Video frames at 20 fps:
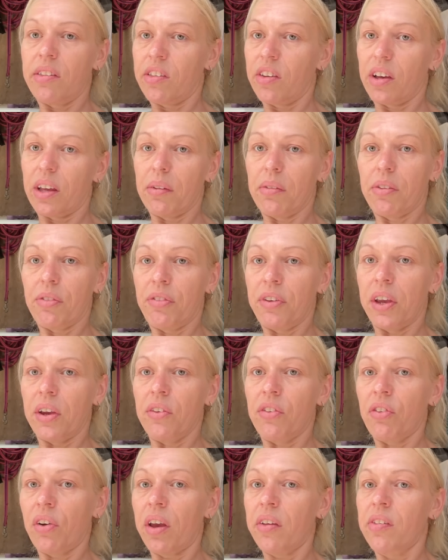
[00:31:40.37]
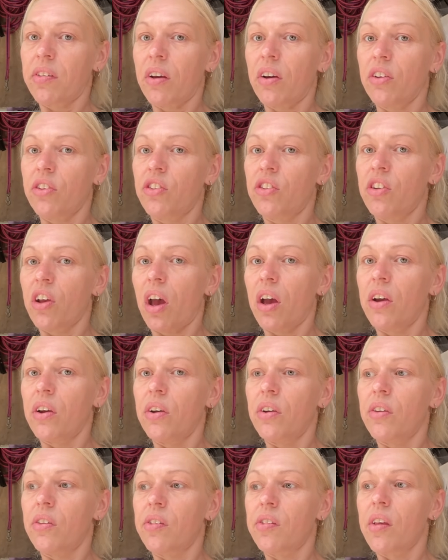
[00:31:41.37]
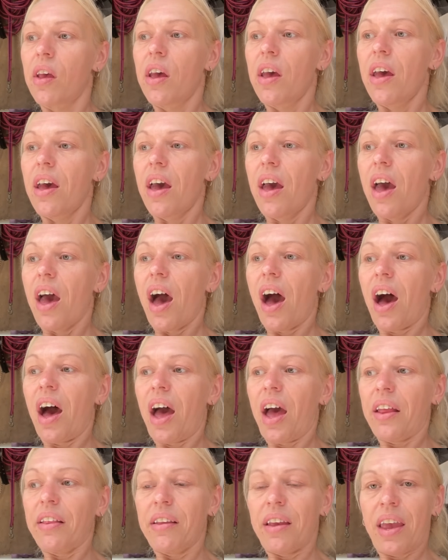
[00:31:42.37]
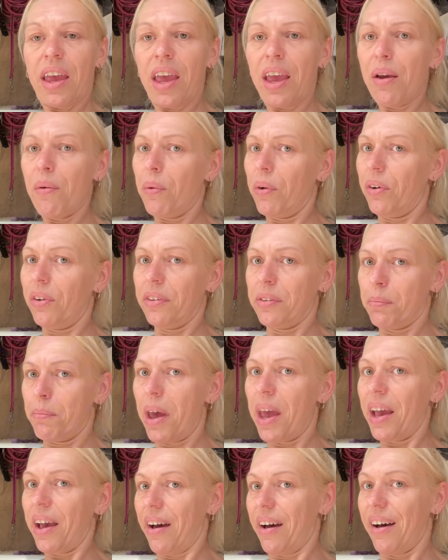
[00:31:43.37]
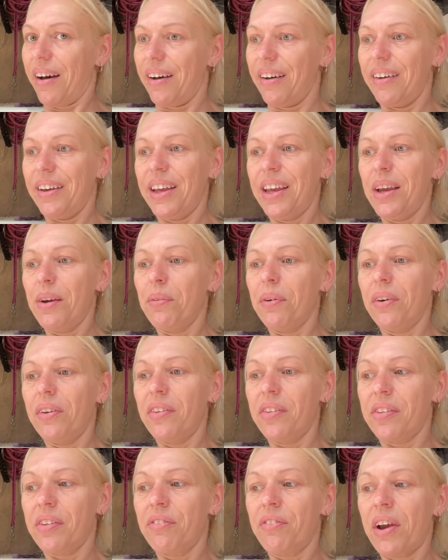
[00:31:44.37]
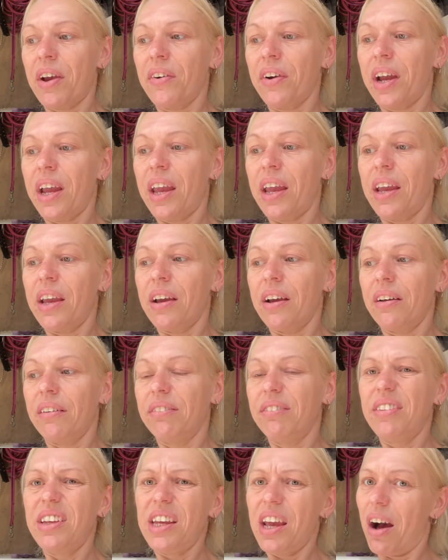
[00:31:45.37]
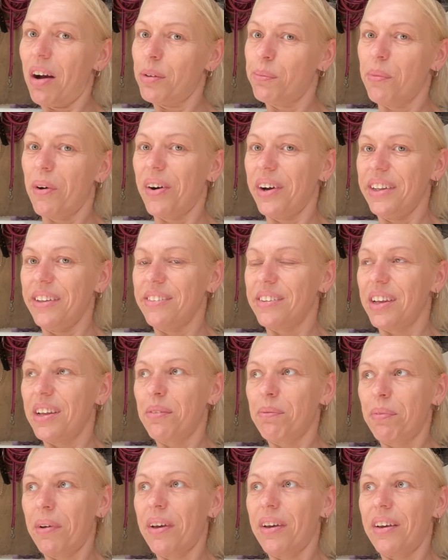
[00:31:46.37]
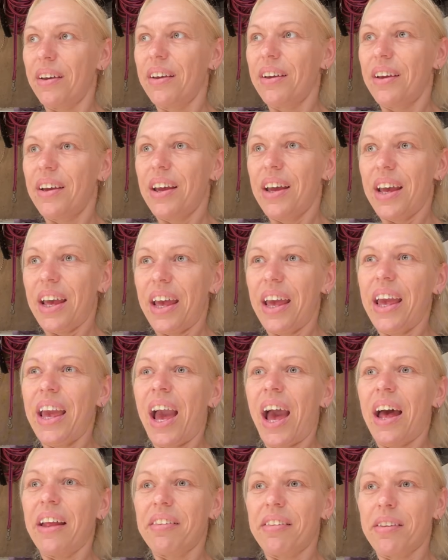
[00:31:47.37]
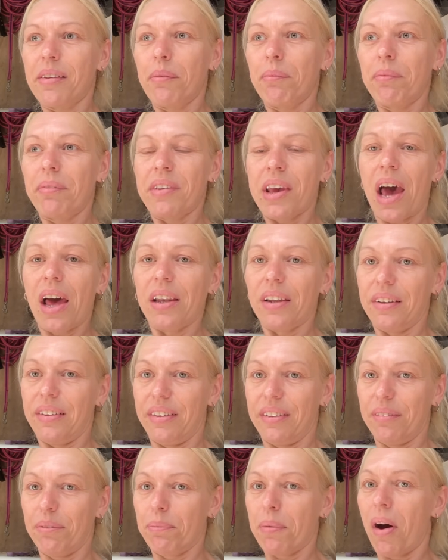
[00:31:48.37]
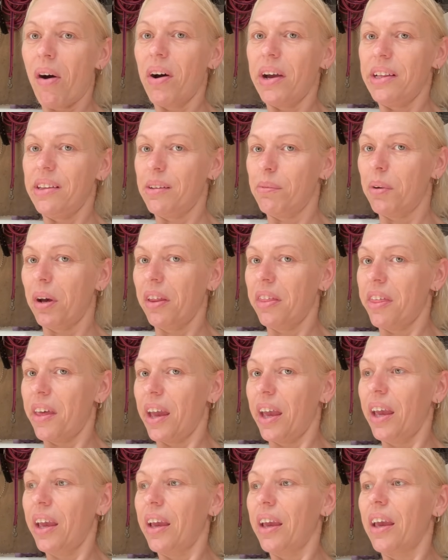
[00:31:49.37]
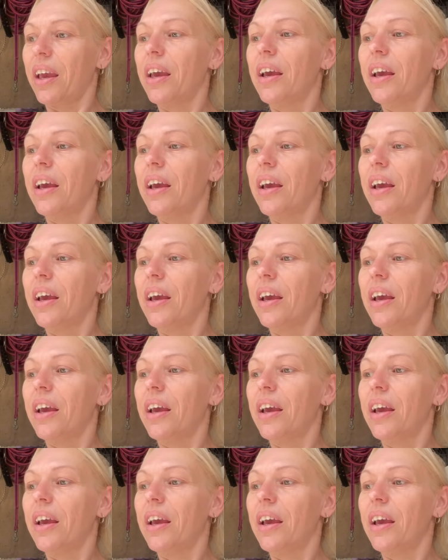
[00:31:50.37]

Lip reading: took him to a few dressage shows, and he was mega. He was a very young-minded, but he had some talent behind him, I think.